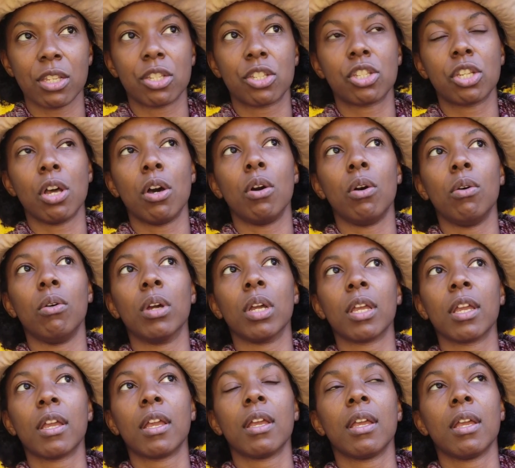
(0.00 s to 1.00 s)
So
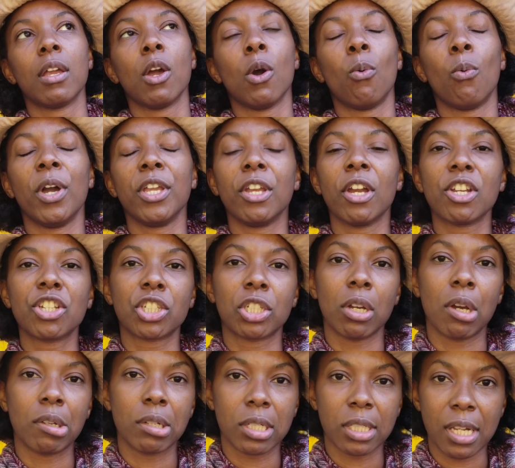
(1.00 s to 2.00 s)
when your
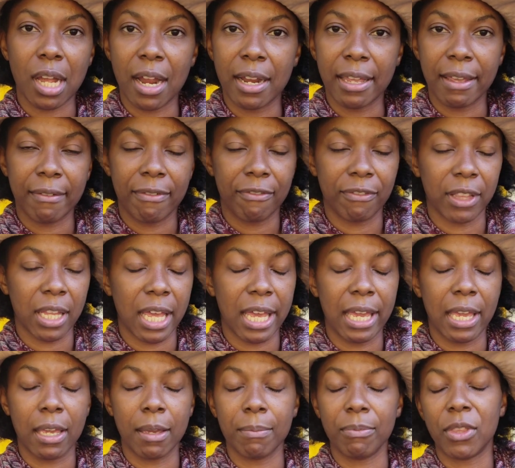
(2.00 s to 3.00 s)
shoulders are
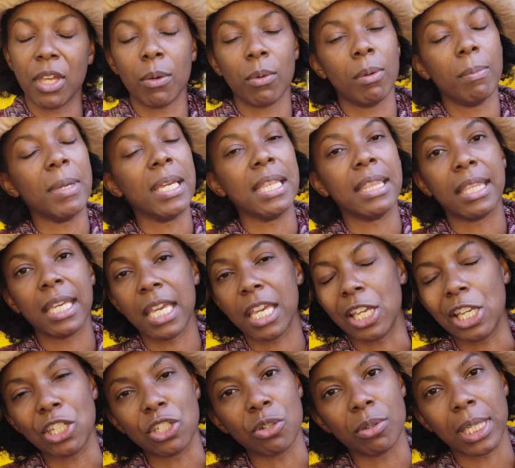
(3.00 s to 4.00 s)
inflamed, there will be
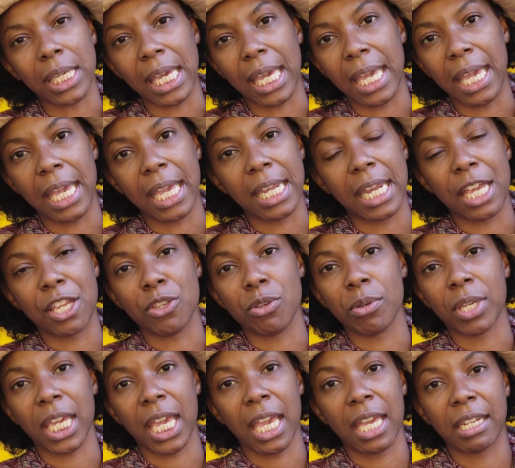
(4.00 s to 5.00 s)
things you can and
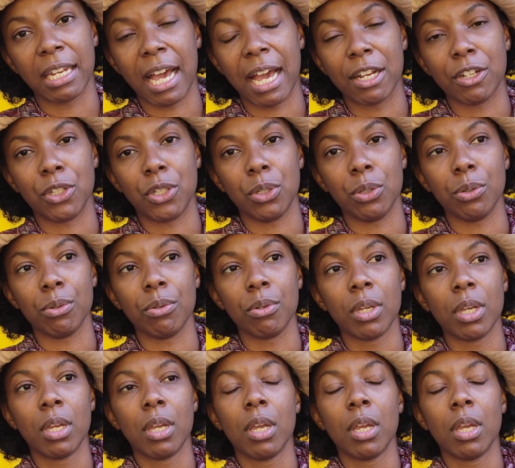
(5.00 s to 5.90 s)
you cannot do.